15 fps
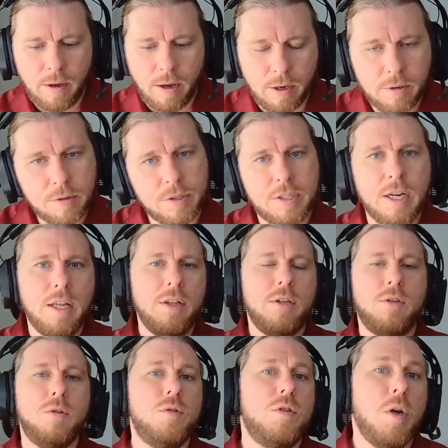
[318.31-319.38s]
understand the
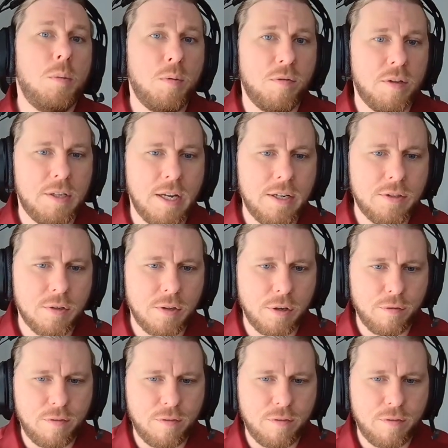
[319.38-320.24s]
true scope of the danger they're